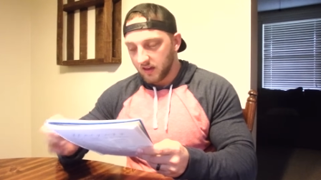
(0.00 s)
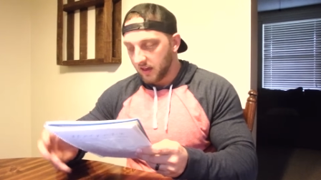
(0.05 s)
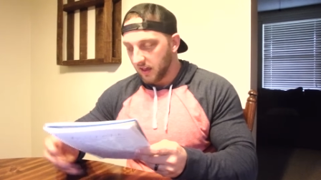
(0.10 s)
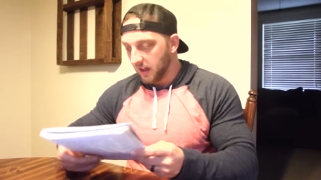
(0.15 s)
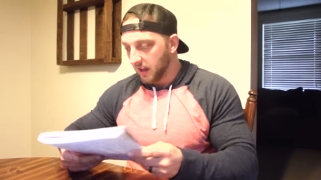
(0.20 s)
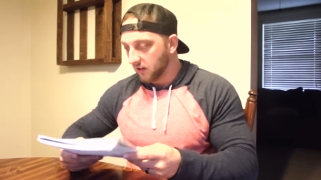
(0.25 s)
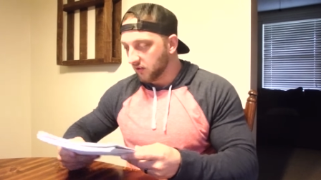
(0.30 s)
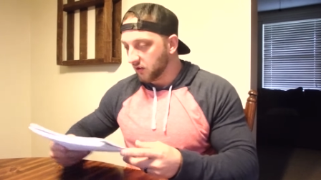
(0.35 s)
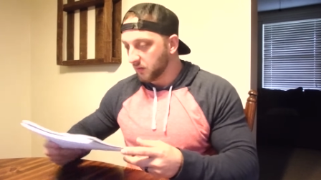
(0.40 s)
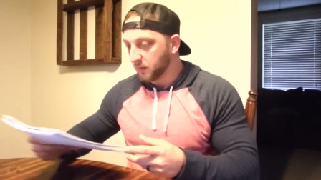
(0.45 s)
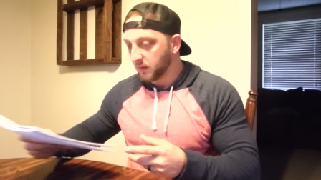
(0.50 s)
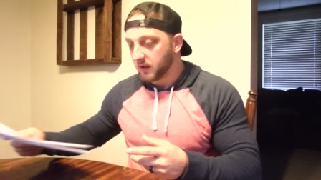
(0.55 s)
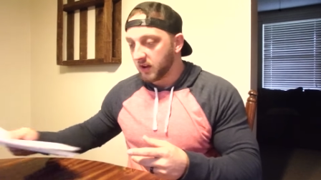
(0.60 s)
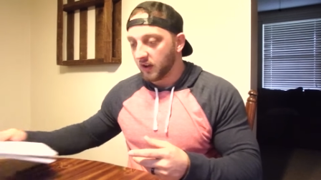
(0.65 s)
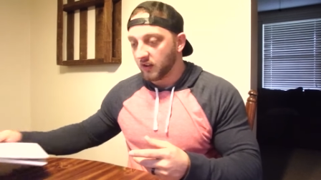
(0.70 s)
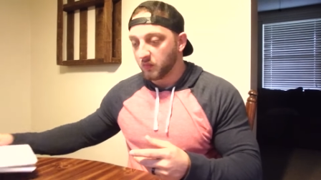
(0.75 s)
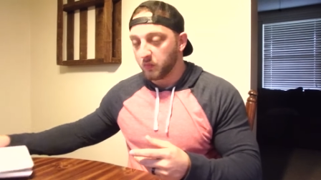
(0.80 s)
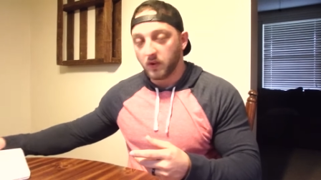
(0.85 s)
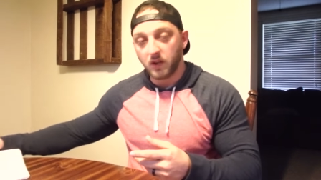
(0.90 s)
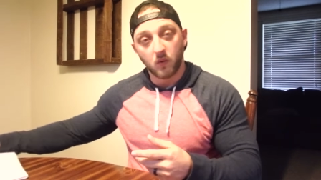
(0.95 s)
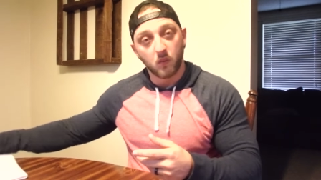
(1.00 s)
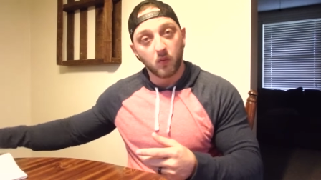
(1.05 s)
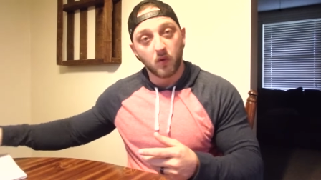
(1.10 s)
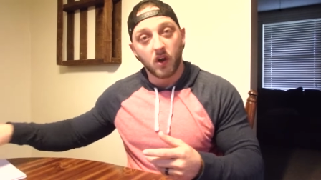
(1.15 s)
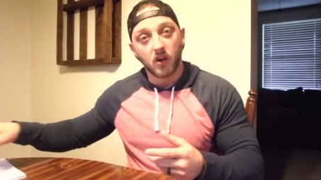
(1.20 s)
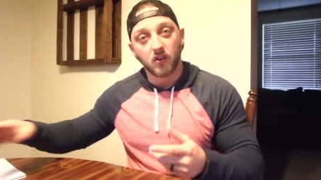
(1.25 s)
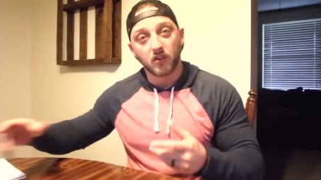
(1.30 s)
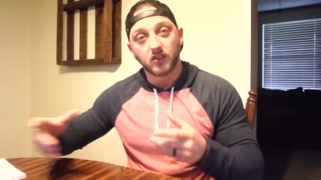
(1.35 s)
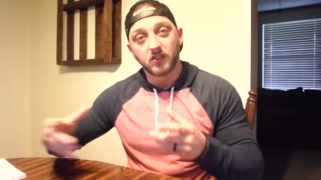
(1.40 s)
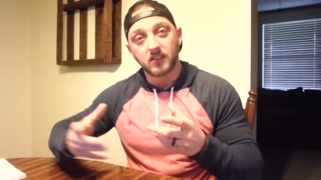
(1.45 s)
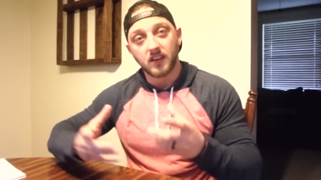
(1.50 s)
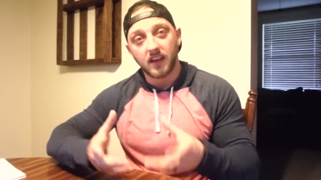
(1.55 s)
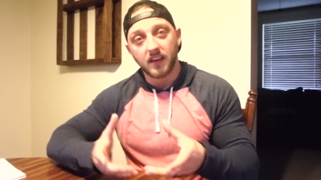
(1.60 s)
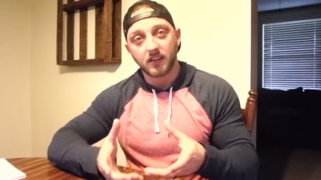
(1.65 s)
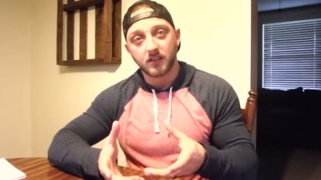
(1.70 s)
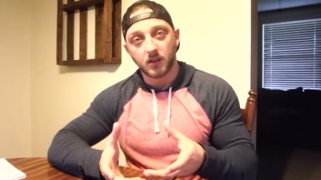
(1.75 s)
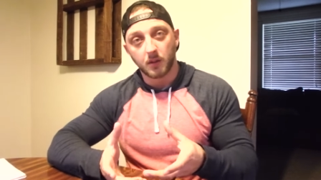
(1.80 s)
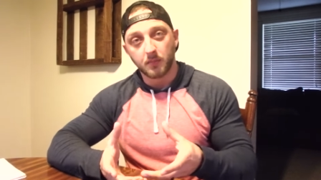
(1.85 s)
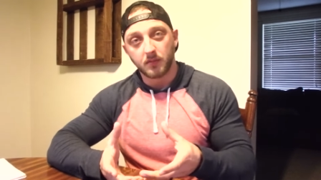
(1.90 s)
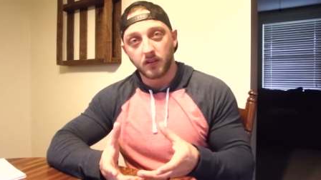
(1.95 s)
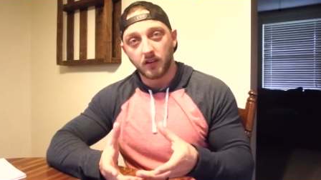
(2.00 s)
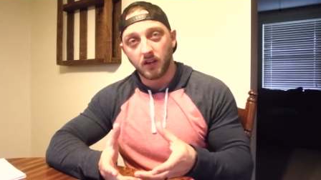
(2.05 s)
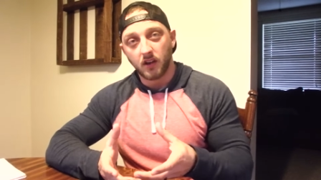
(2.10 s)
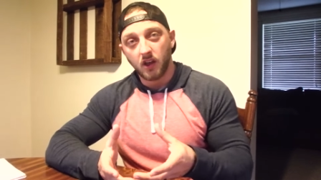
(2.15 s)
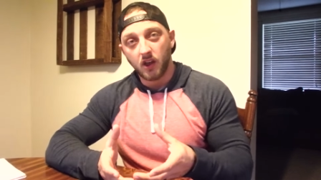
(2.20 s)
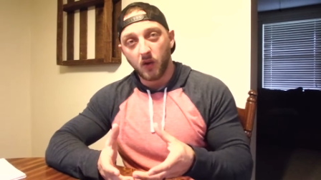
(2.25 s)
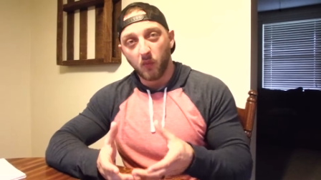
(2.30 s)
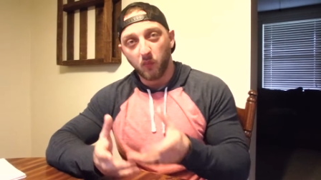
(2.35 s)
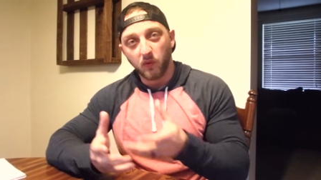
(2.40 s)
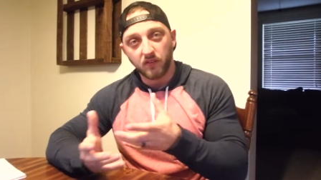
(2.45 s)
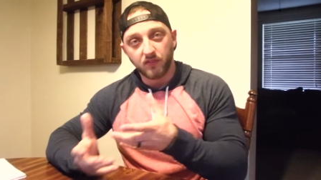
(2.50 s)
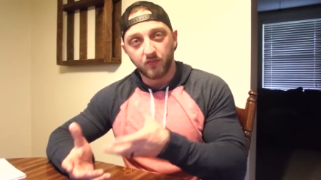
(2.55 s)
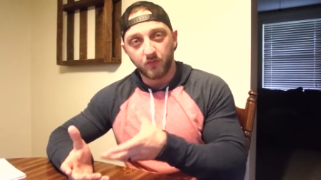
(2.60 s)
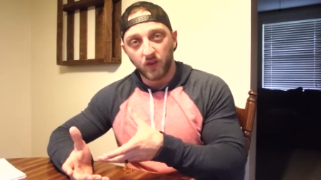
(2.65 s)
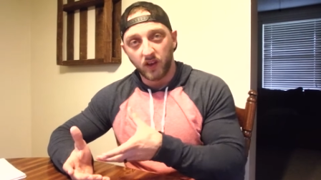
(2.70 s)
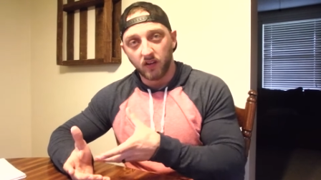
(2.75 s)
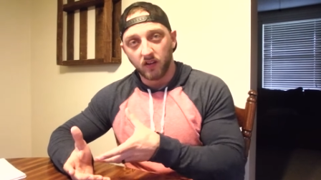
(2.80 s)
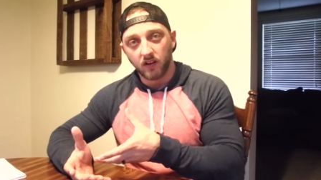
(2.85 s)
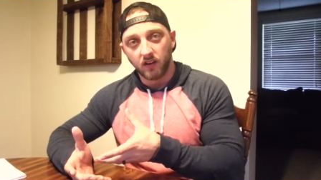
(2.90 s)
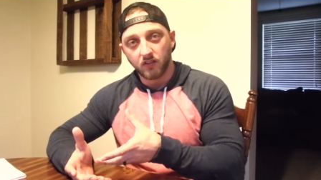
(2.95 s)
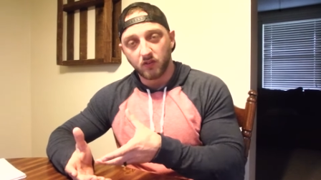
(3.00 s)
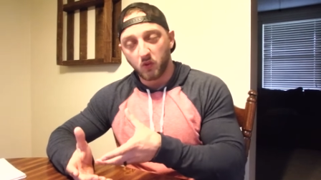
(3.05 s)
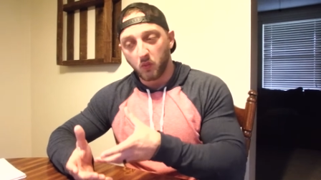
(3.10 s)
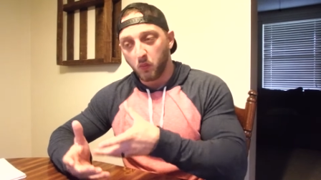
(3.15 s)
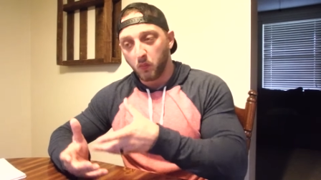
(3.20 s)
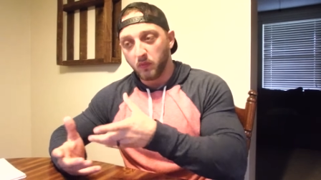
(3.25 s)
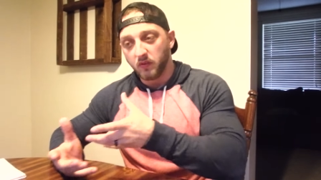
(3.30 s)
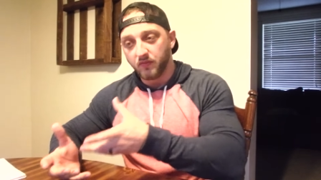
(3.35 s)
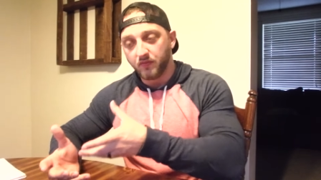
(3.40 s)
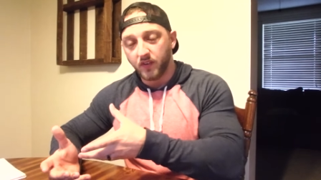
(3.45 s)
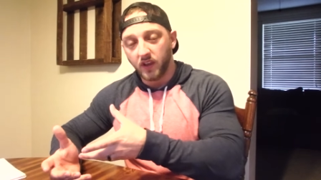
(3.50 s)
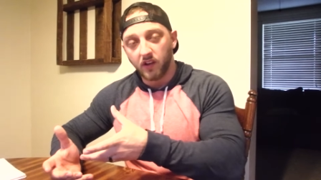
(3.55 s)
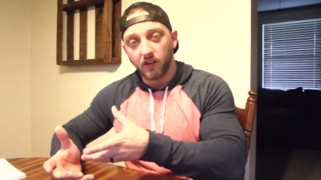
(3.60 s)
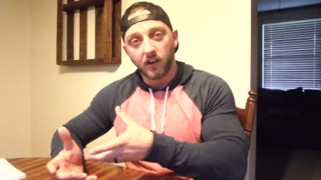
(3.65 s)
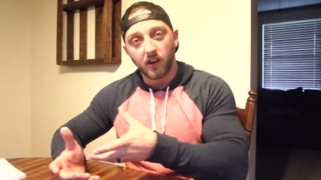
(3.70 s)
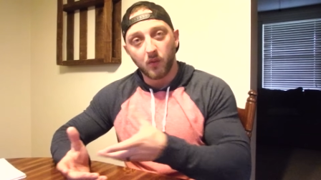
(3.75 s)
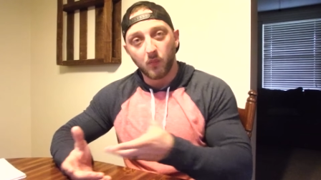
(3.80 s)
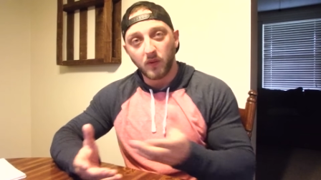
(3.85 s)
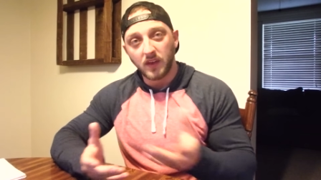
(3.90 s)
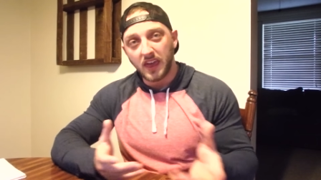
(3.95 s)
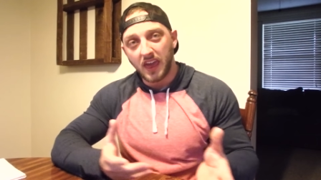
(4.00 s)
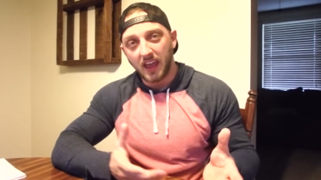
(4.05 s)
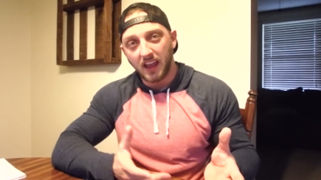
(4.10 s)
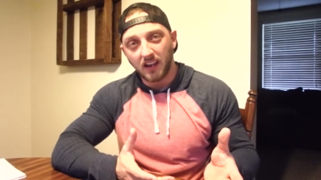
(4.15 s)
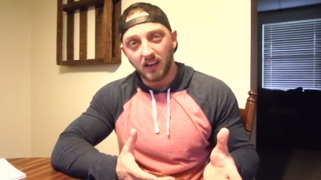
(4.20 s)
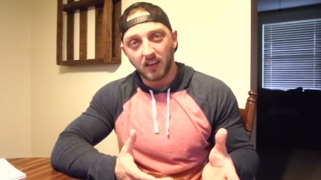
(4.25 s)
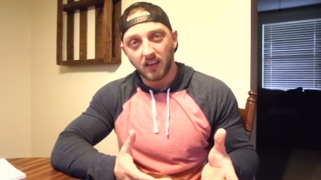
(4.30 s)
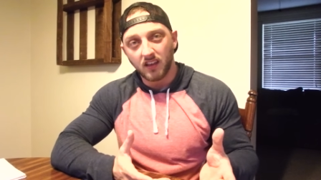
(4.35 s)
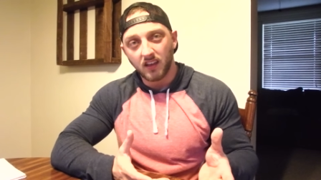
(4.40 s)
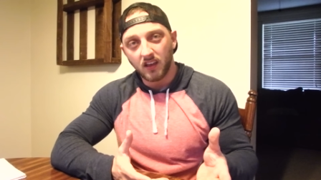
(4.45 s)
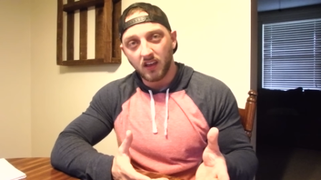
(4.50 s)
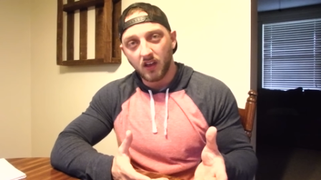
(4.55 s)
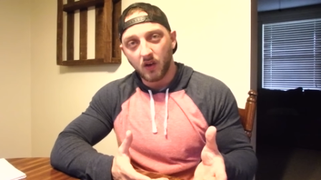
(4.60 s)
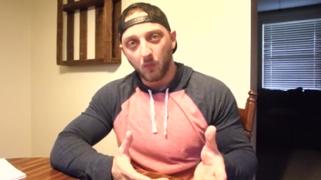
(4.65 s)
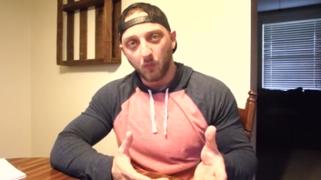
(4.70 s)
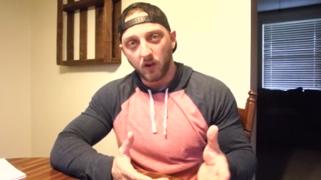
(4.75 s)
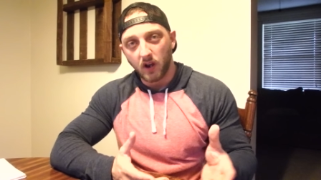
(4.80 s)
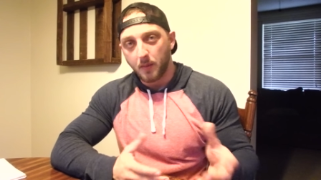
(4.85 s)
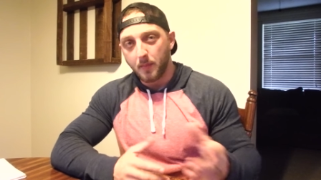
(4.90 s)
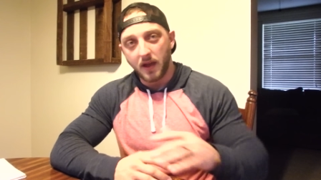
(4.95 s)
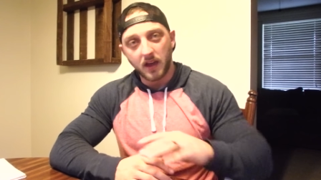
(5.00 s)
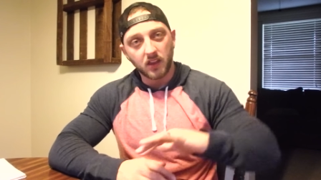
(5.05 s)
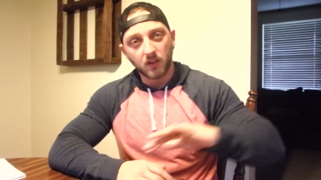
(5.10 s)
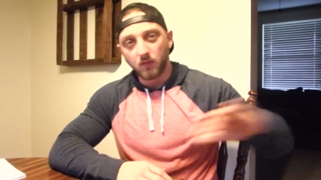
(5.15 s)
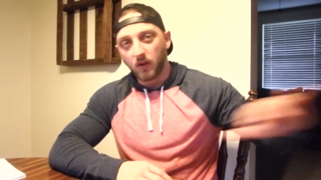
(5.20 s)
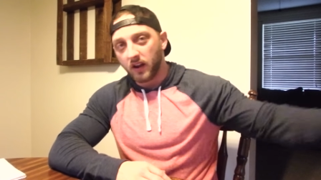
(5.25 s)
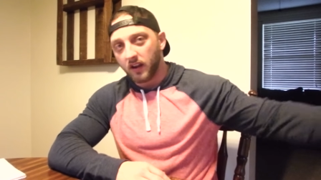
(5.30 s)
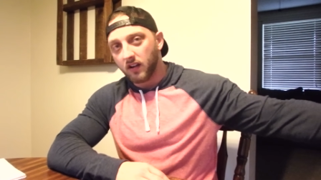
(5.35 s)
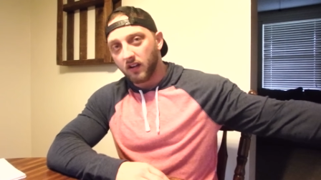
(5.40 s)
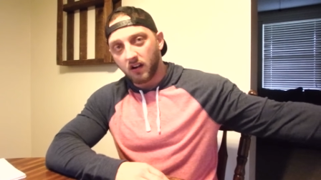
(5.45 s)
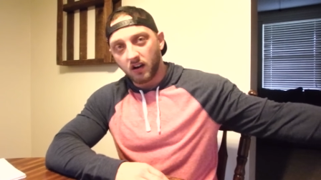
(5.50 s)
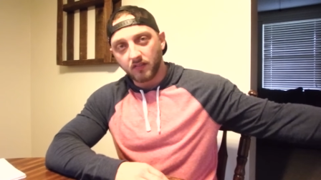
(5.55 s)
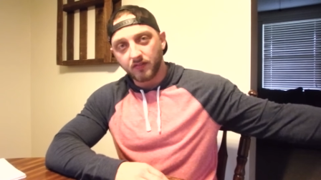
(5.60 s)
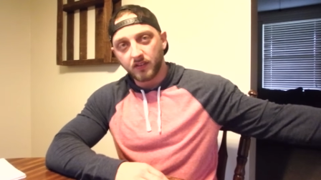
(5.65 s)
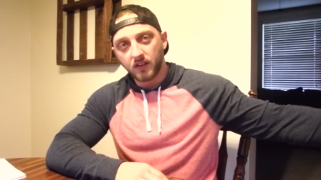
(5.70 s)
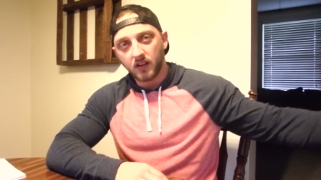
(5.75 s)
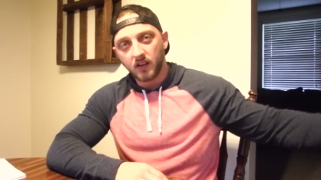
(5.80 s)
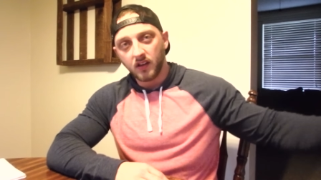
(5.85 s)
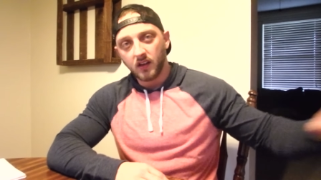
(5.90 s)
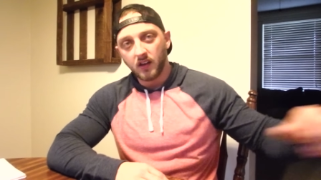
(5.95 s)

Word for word: And it's just because we don't understand something, we fear it. So when we fear it, we hate it. We automatically write it off.